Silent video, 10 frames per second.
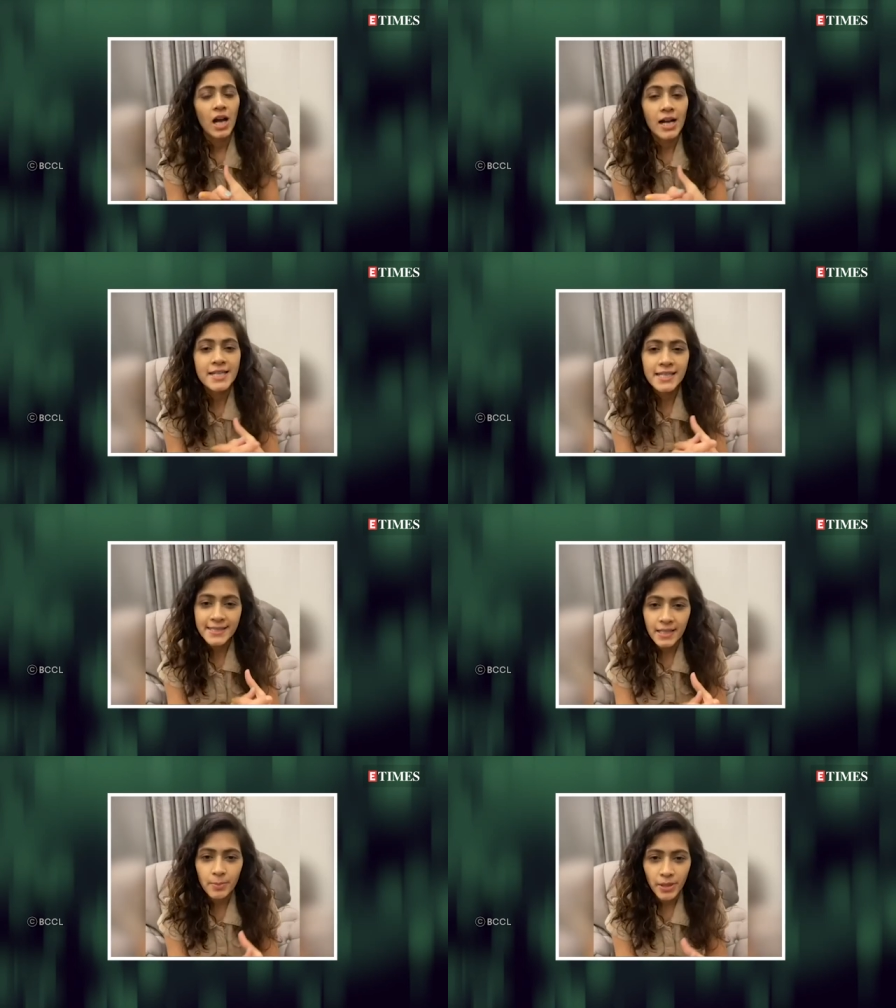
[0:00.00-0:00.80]

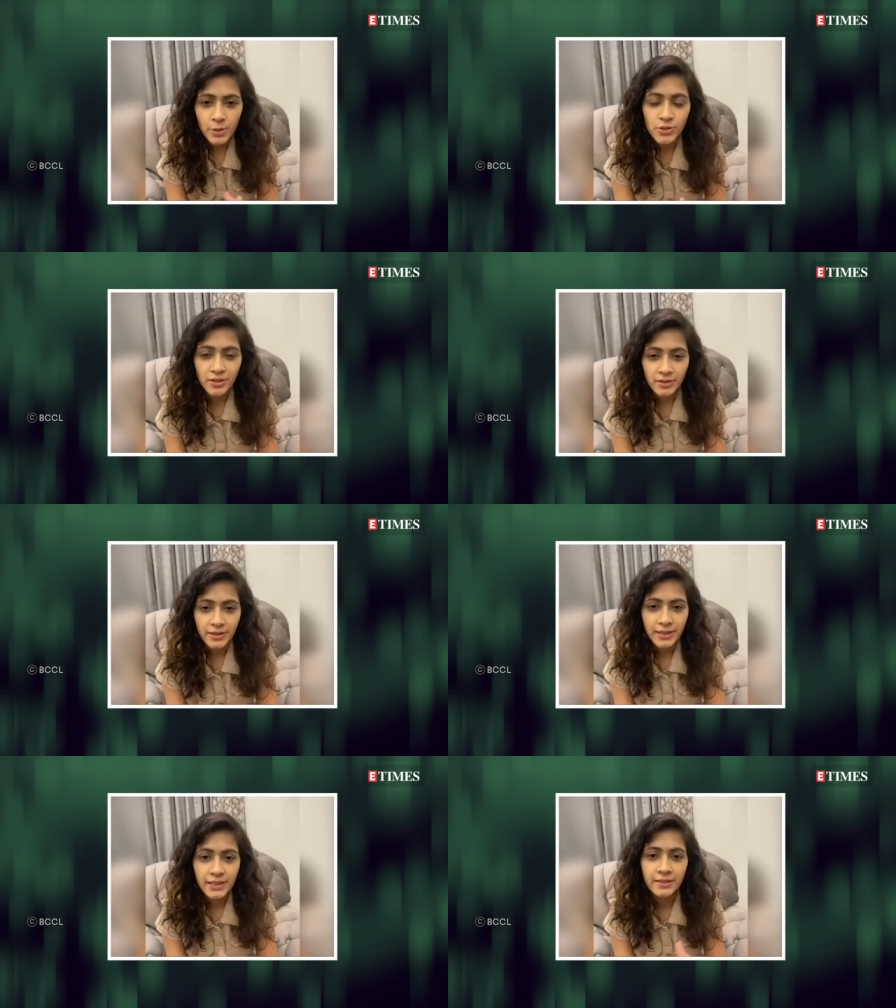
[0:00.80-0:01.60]
Harjeet sir, producer,
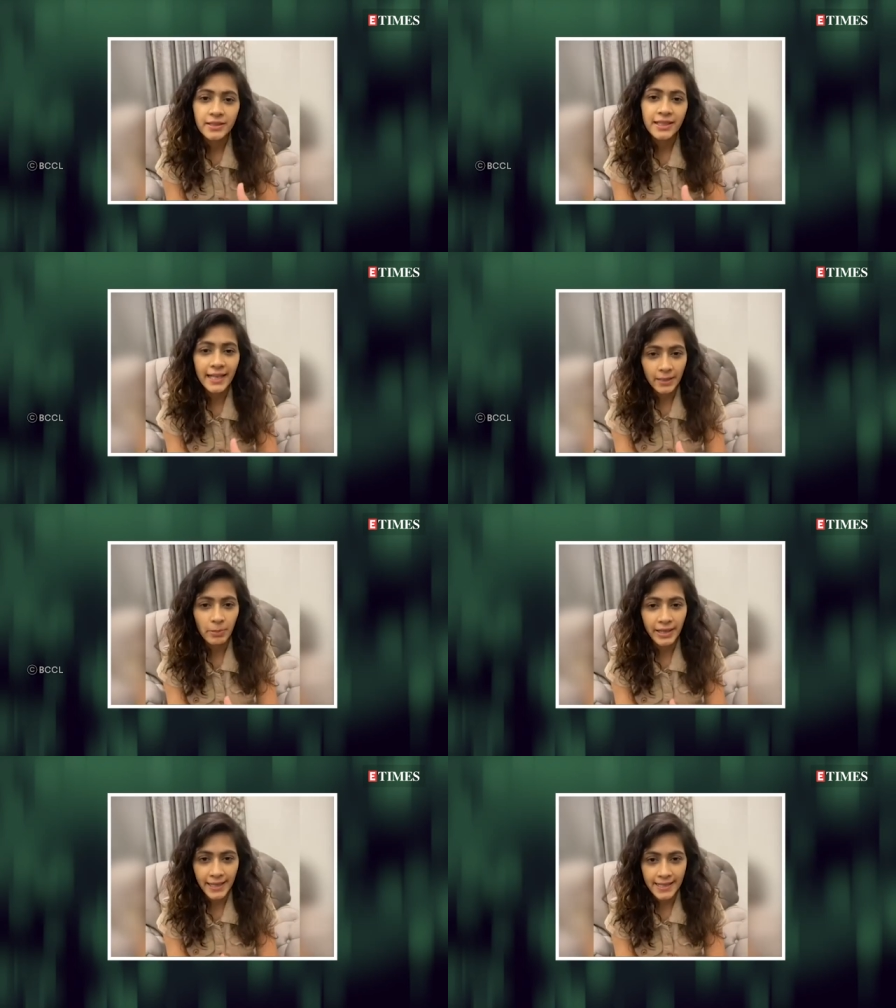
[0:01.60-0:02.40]
he really liked
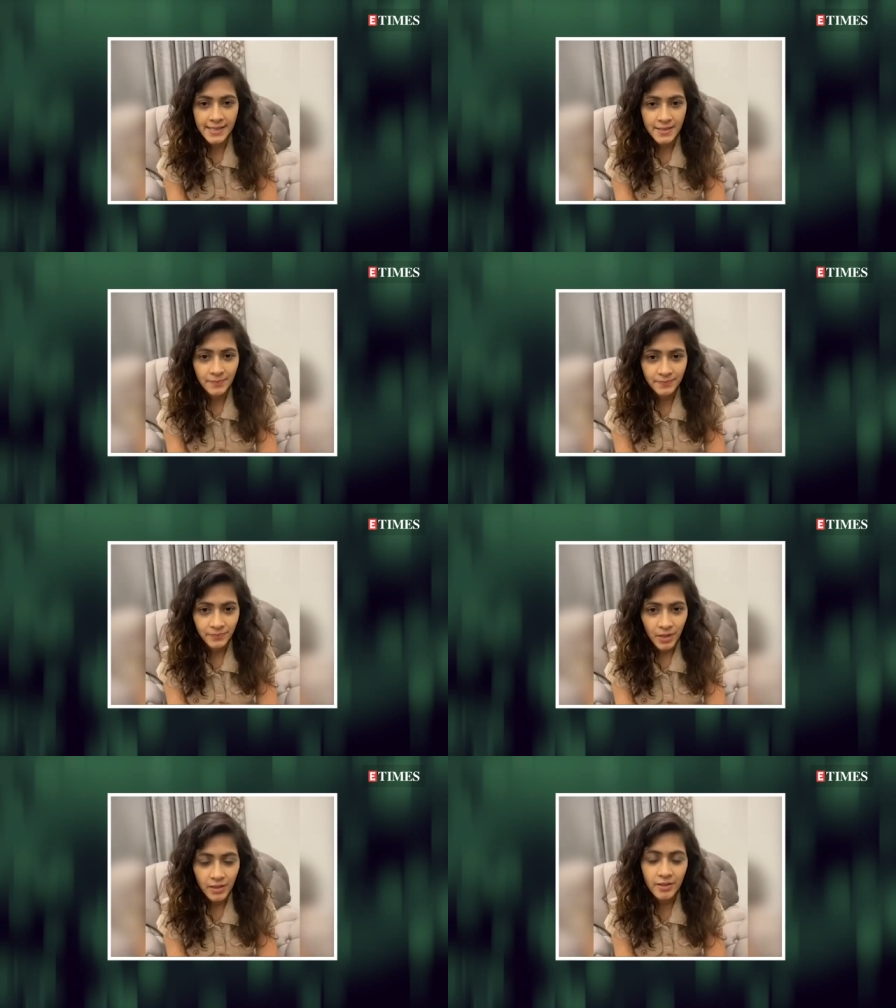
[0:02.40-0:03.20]
my test.
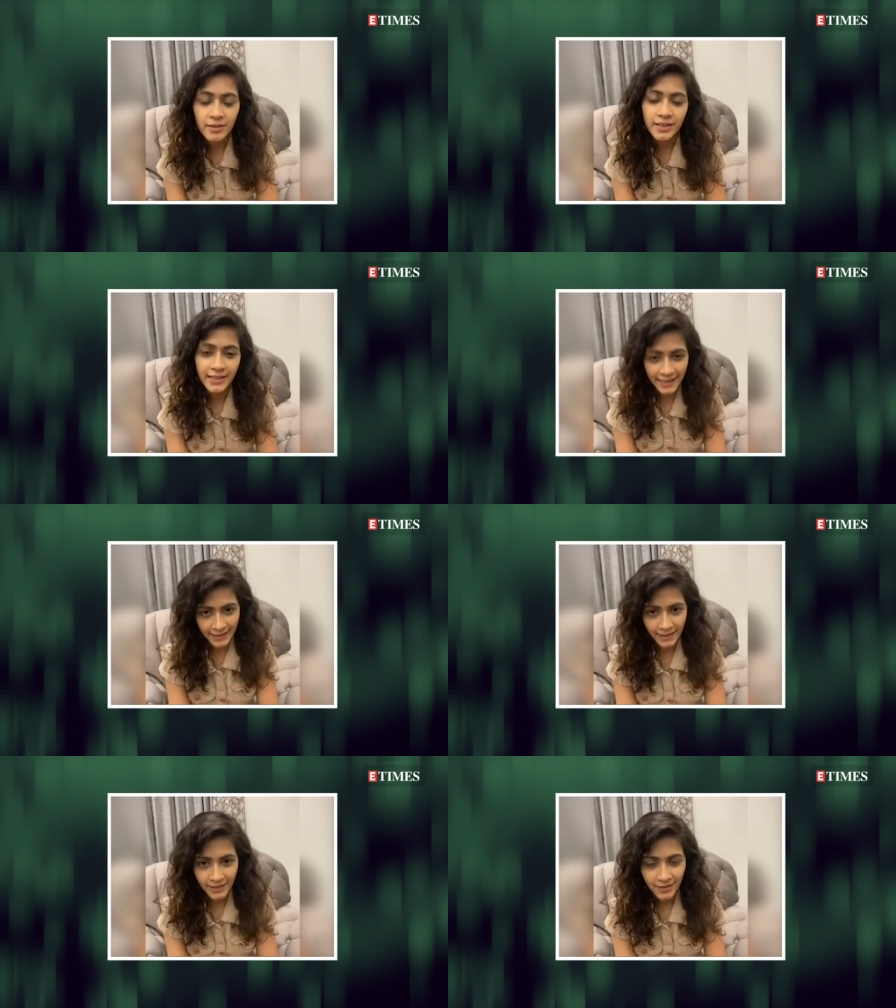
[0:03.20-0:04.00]
He really
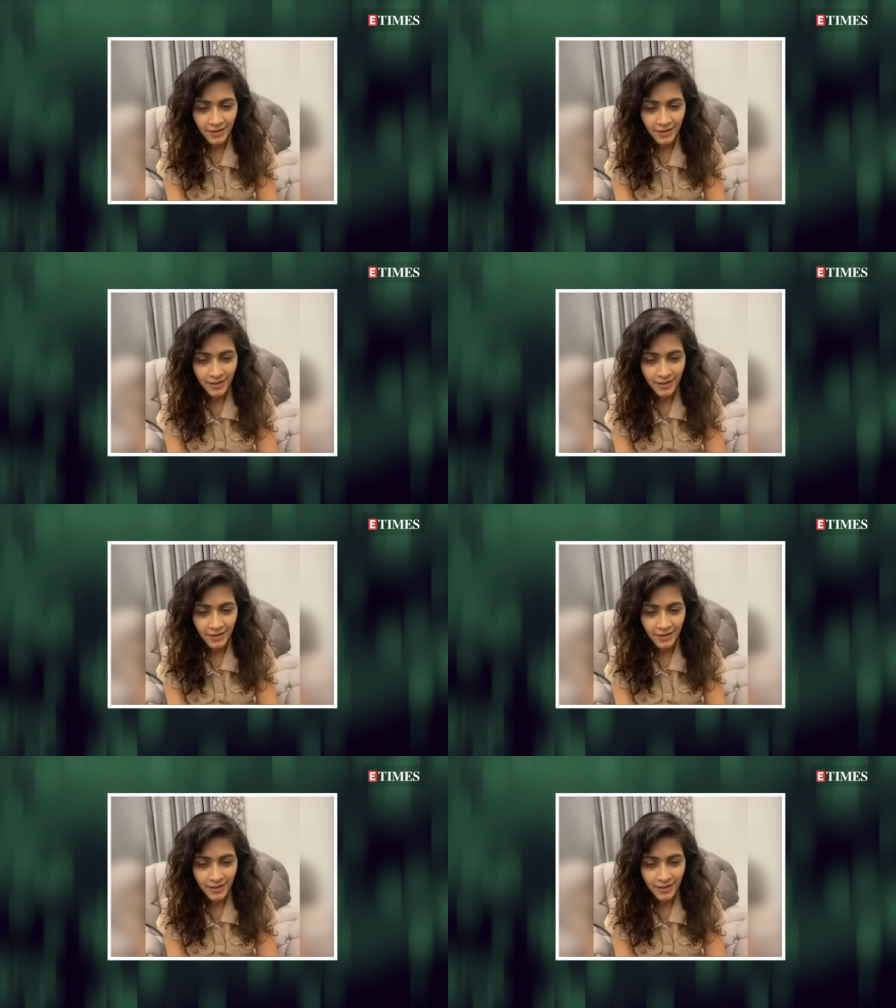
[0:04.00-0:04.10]
liked it.